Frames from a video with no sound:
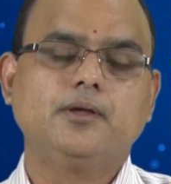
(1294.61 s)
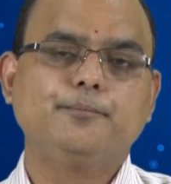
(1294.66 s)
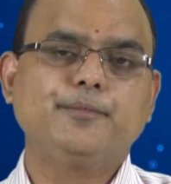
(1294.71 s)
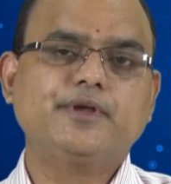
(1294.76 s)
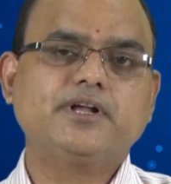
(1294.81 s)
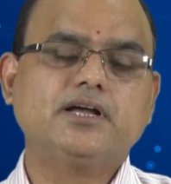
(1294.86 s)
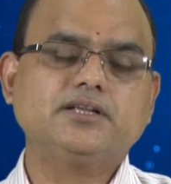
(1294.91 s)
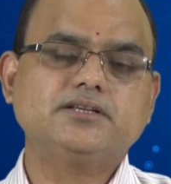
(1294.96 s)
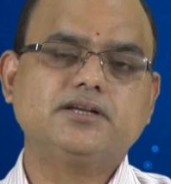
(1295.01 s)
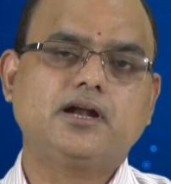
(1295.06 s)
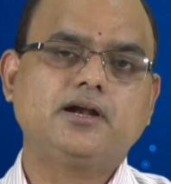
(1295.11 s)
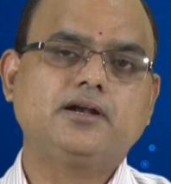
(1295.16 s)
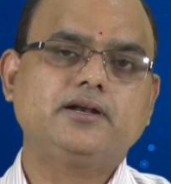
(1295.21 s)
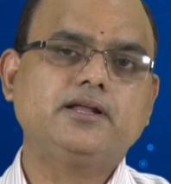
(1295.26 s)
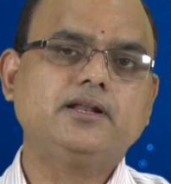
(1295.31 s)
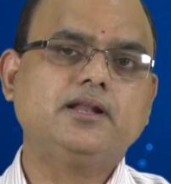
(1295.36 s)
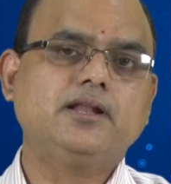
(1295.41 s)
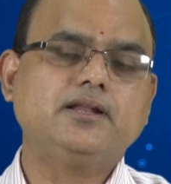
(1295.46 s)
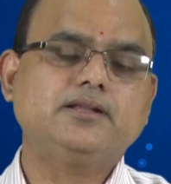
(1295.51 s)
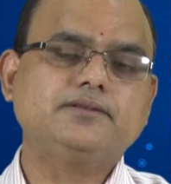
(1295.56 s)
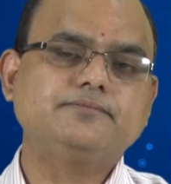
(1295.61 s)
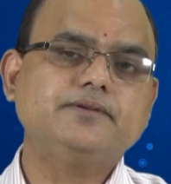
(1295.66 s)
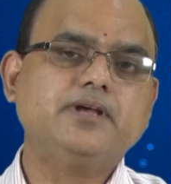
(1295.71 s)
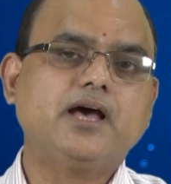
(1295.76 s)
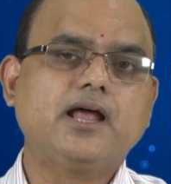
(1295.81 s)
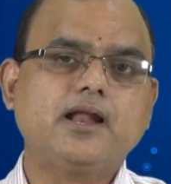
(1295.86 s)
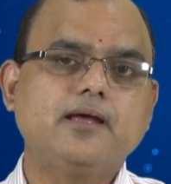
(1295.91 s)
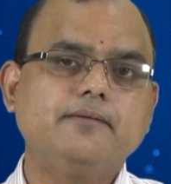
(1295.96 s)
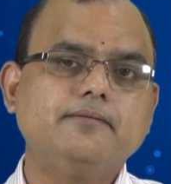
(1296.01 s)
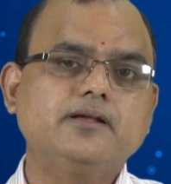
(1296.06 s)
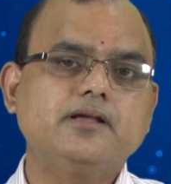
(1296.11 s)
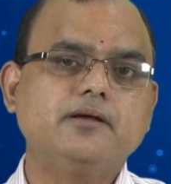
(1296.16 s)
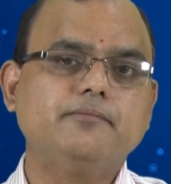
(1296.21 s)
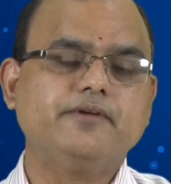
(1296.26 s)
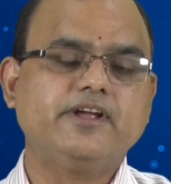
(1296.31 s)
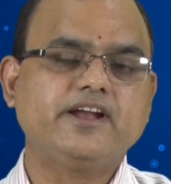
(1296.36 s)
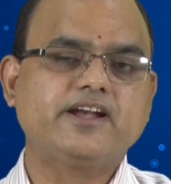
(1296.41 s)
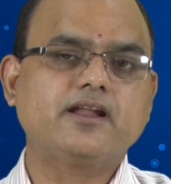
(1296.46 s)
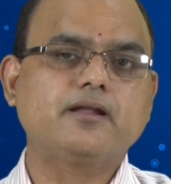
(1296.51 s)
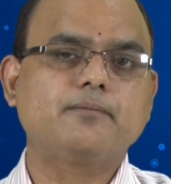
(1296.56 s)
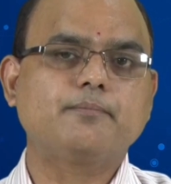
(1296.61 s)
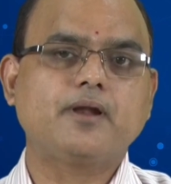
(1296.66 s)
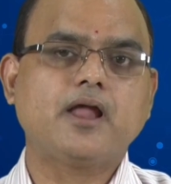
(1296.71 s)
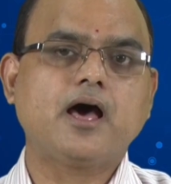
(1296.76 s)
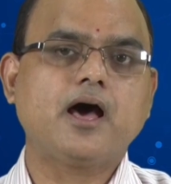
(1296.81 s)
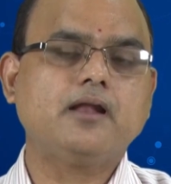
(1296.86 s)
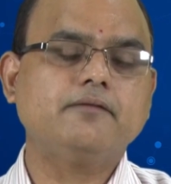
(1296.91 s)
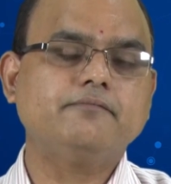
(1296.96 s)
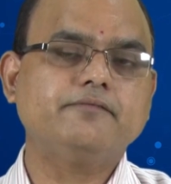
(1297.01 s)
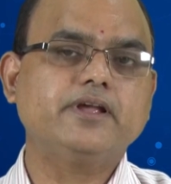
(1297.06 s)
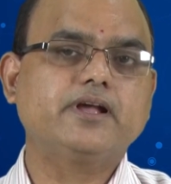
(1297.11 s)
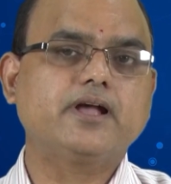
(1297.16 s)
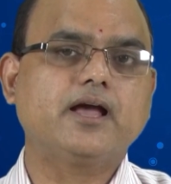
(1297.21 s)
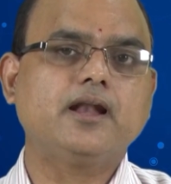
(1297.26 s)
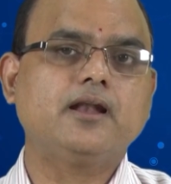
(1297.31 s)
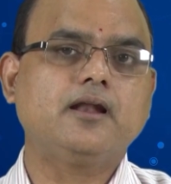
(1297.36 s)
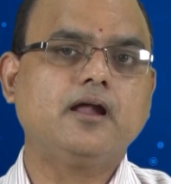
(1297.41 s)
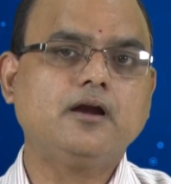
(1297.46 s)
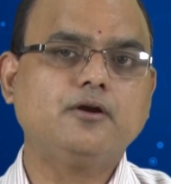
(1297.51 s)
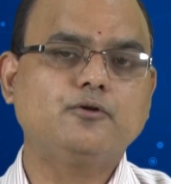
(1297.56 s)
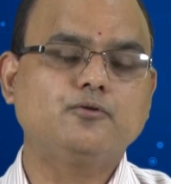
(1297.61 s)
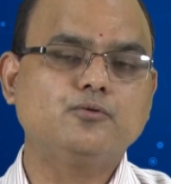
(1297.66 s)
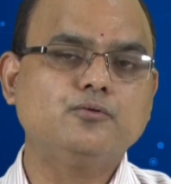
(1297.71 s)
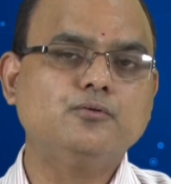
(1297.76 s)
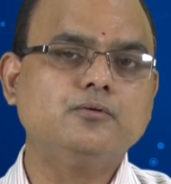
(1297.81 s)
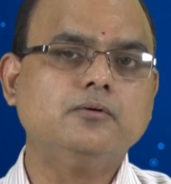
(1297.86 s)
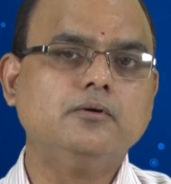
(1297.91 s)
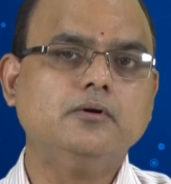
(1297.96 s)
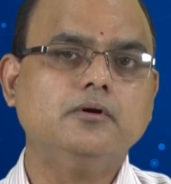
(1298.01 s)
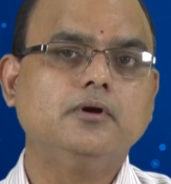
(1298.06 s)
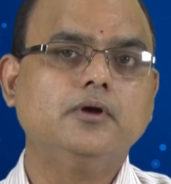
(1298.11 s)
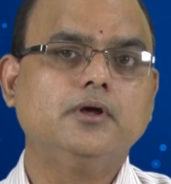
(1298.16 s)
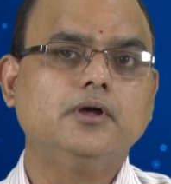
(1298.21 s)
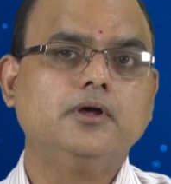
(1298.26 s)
because until unless we are having a better plan, we cannot do